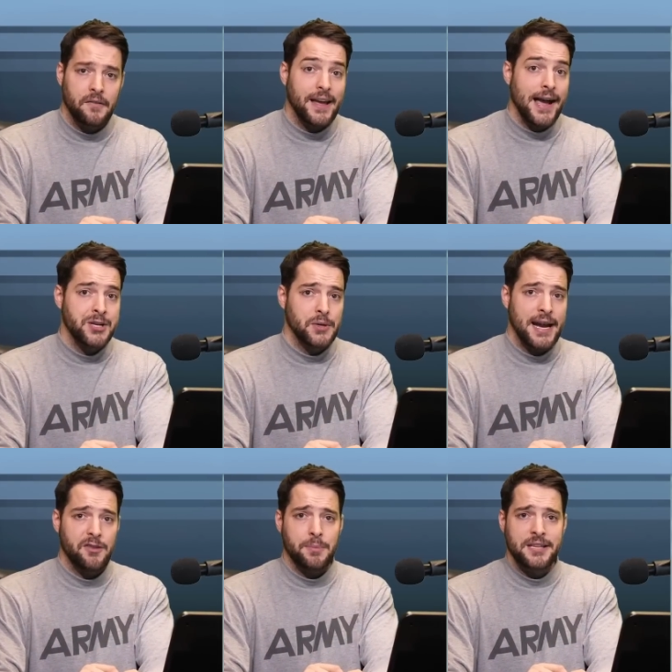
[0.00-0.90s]
and they
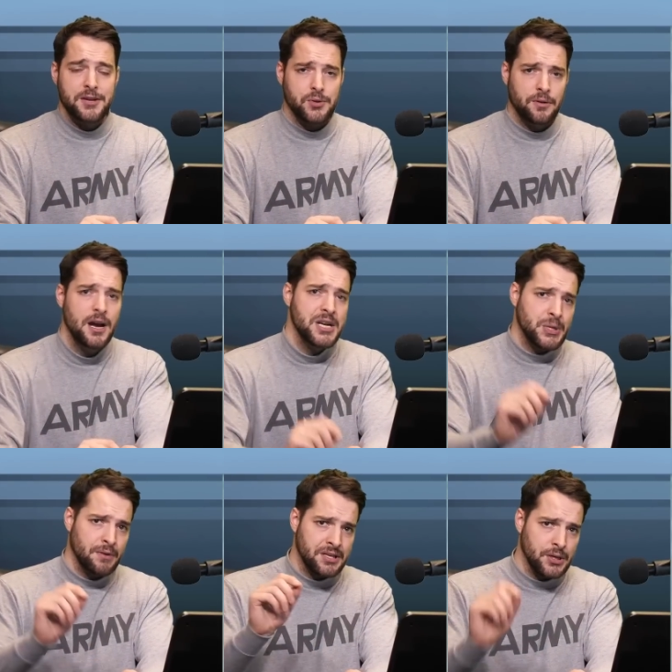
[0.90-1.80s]
actually have the potential
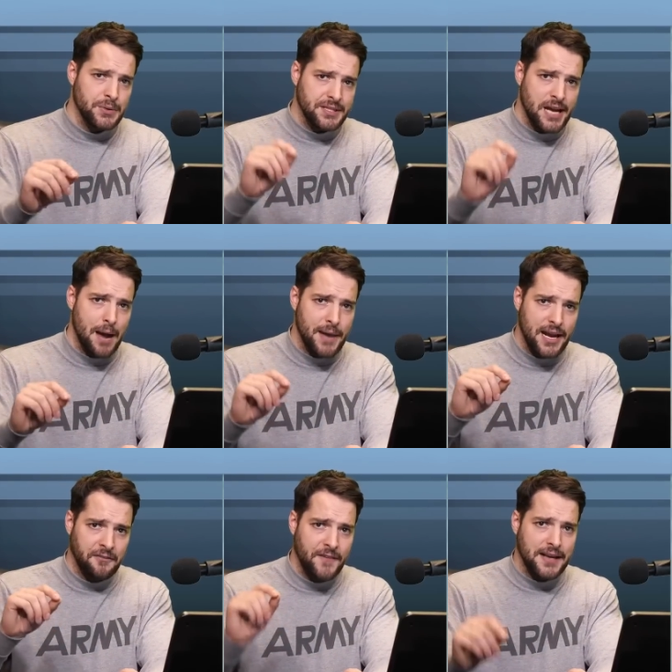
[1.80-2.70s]
to reduce
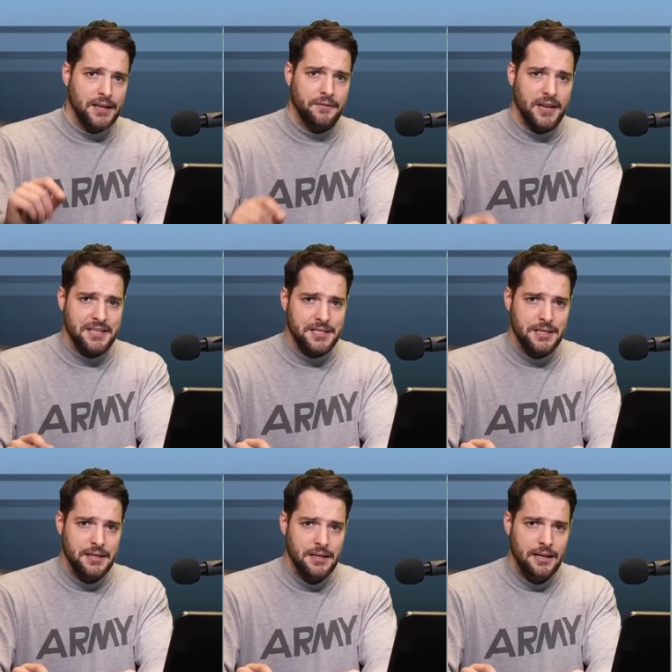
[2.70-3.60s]
combat effectiveness.